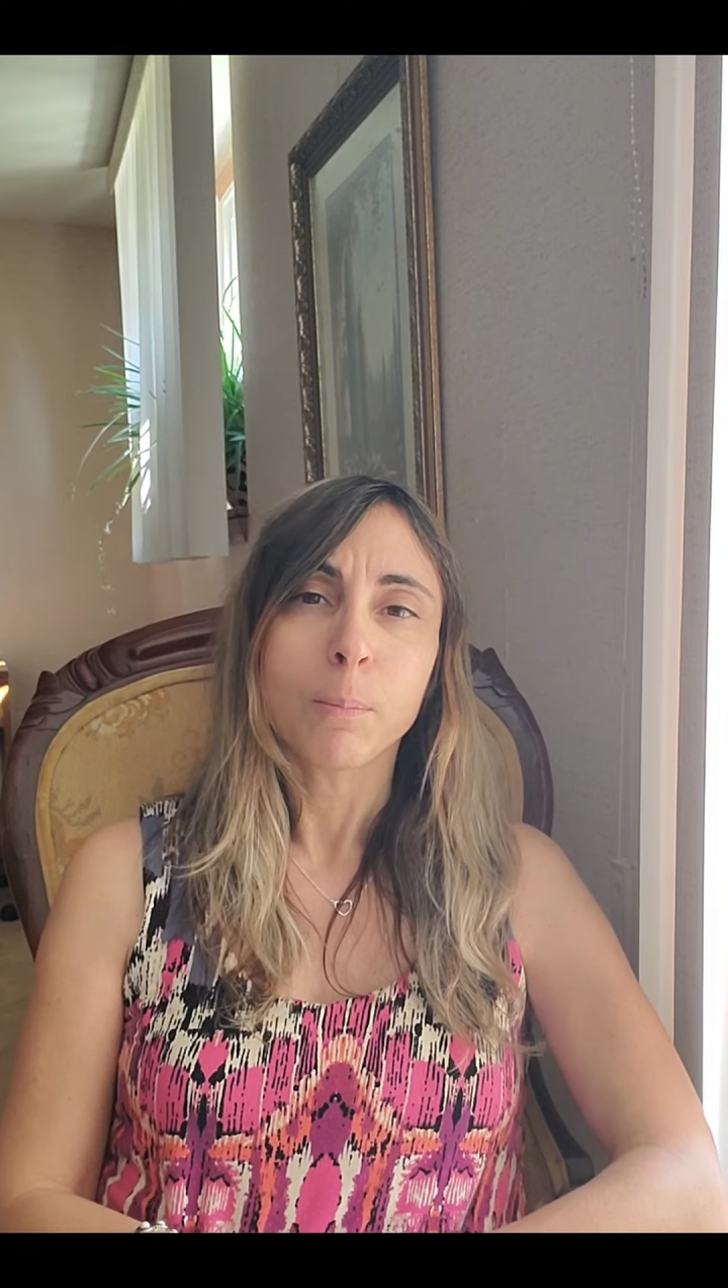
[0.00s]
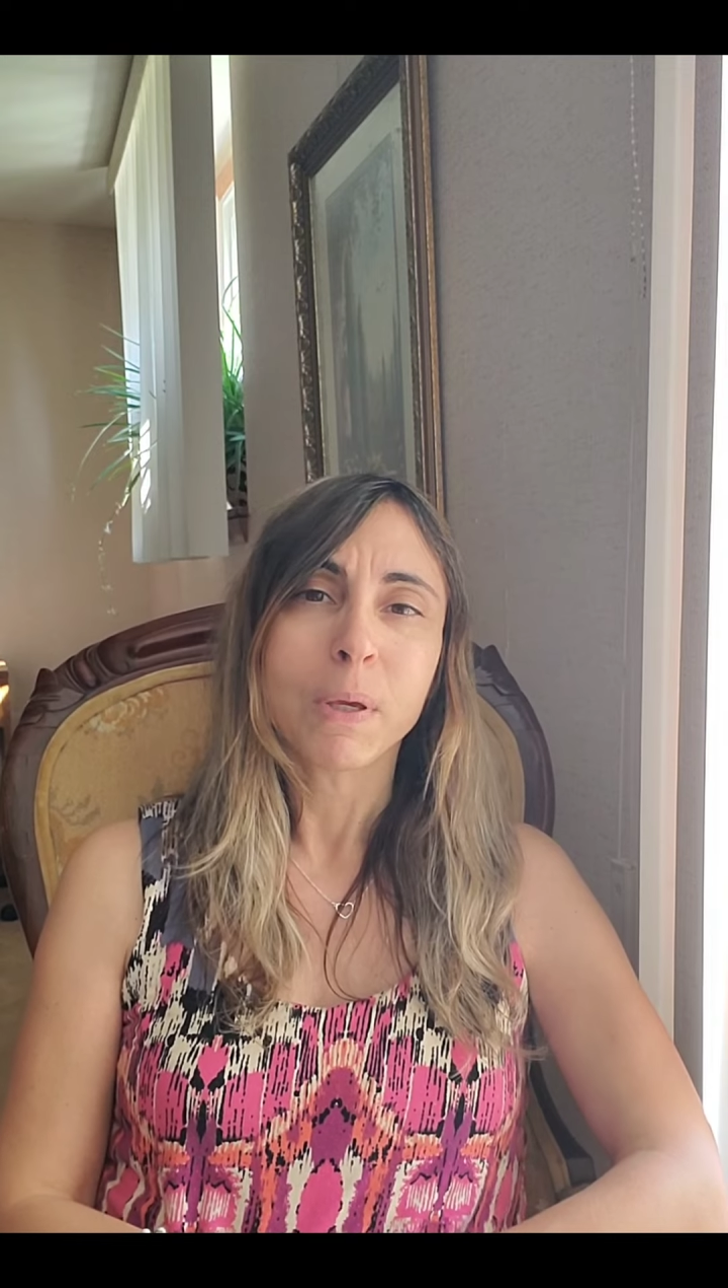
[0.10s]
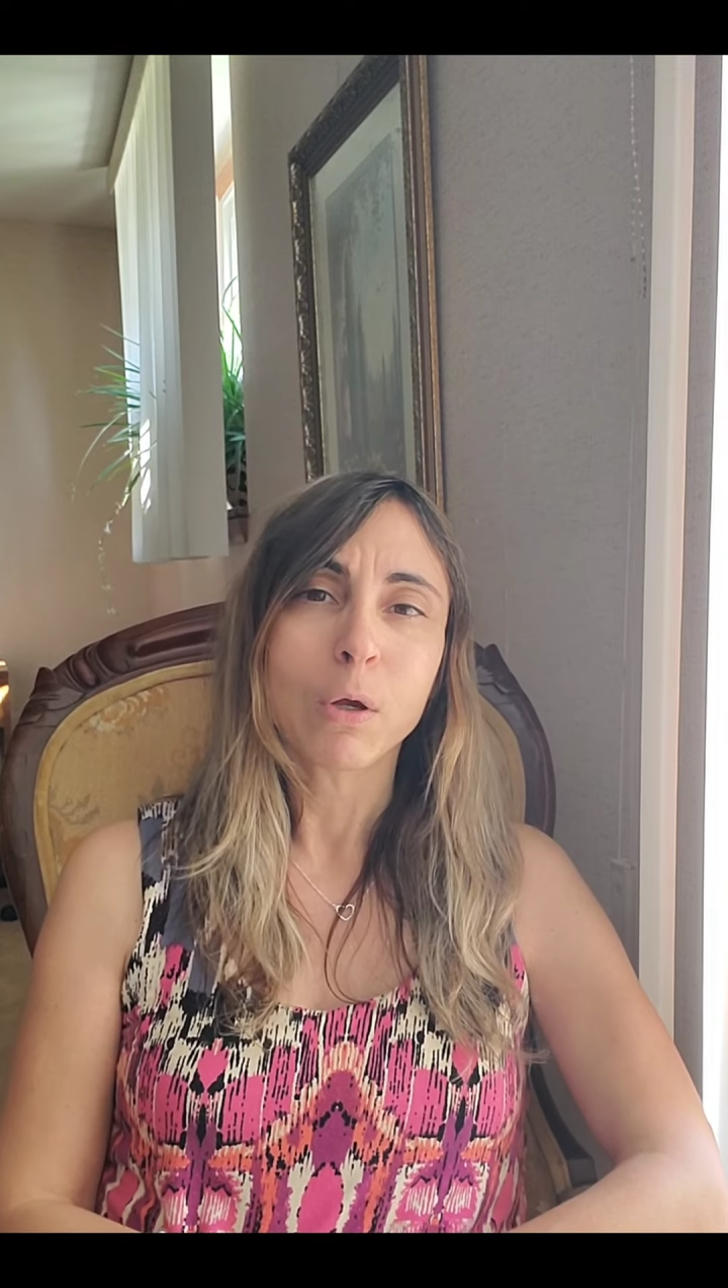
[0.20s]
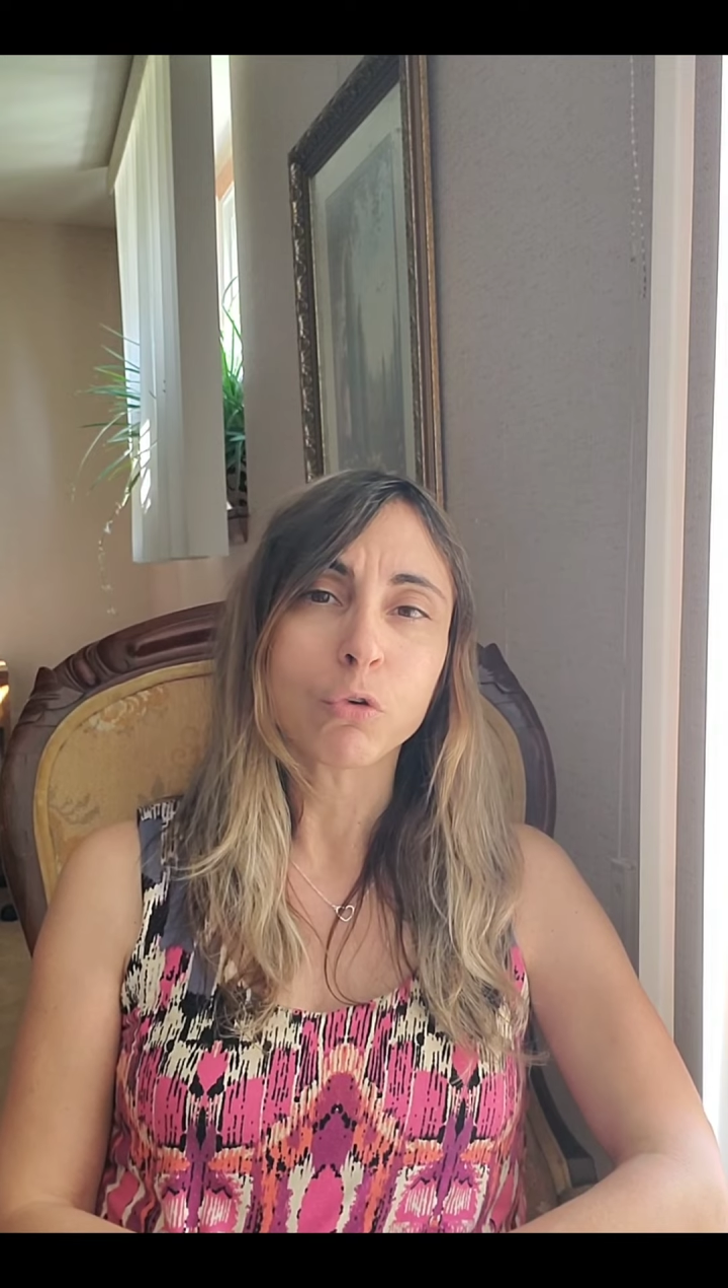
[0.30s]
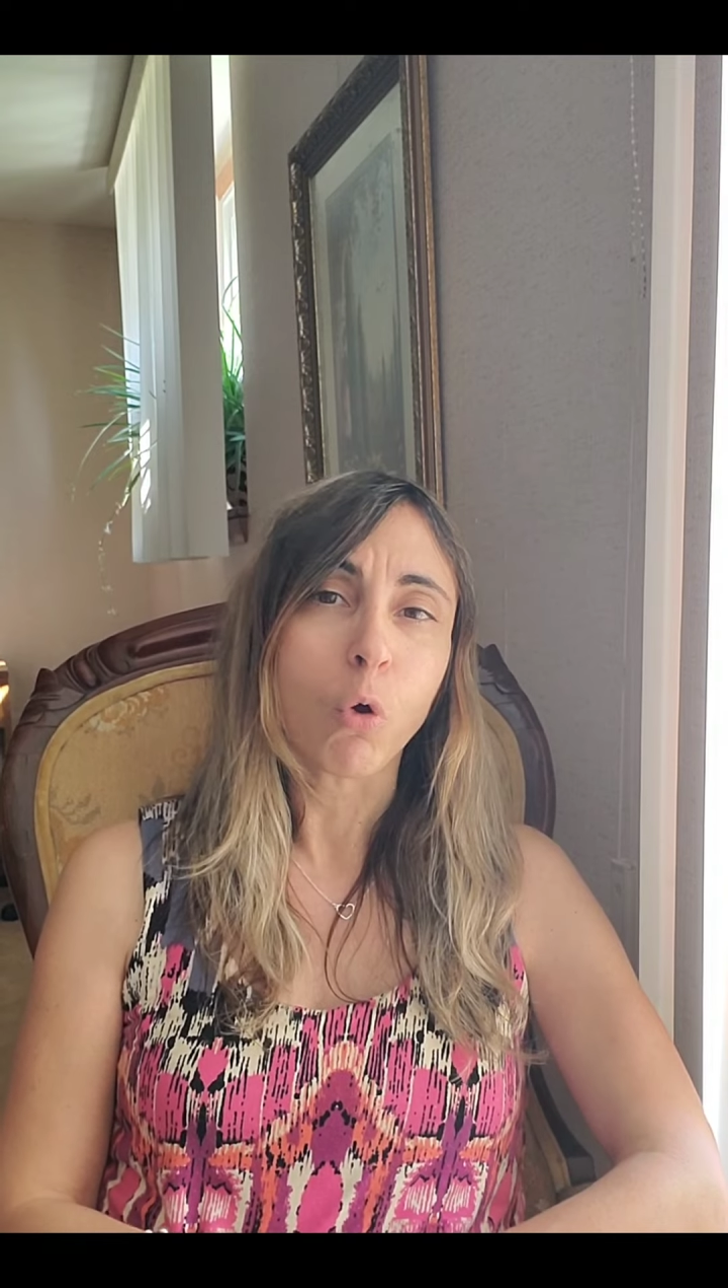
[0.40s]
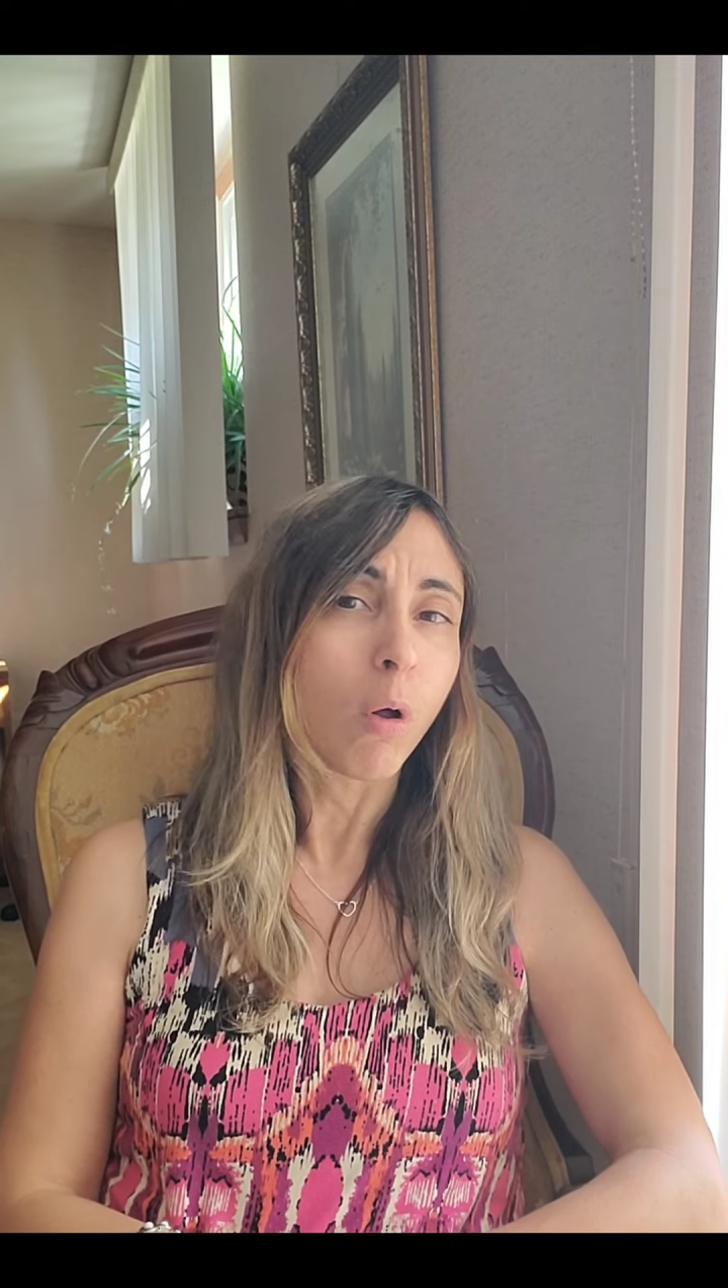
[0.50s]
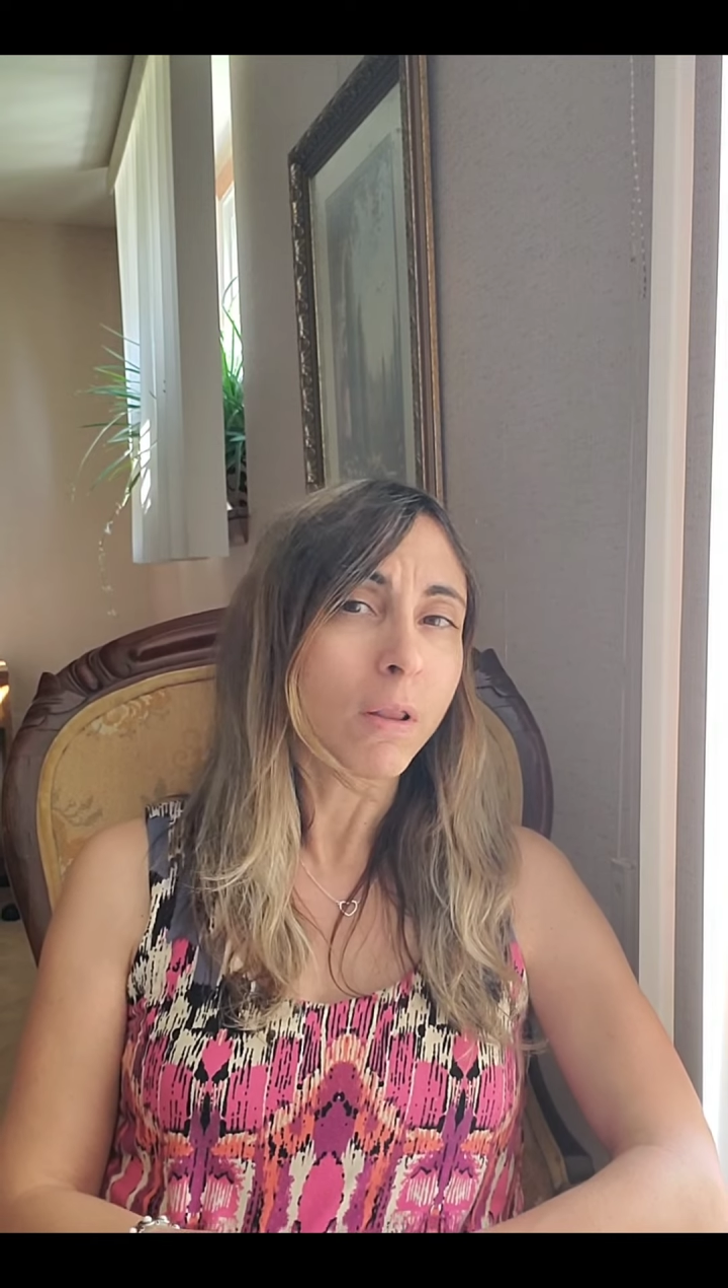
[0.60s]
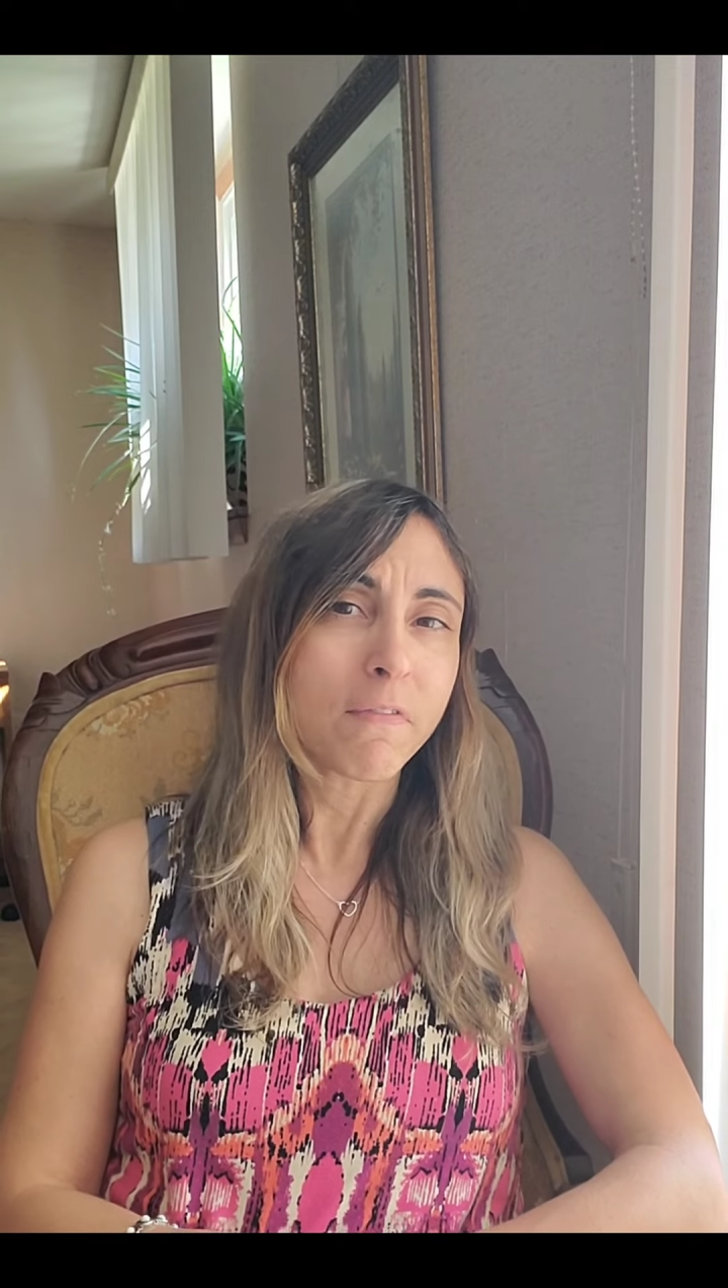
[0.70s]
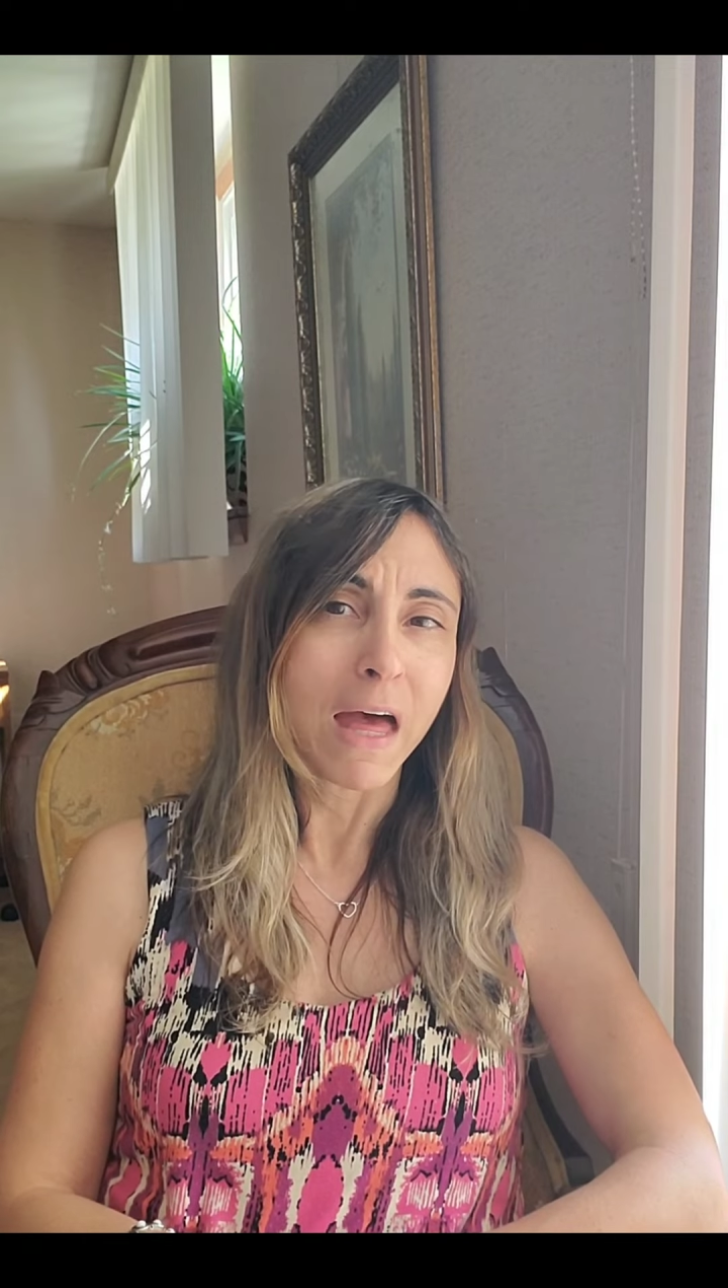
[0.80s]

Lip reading: because all of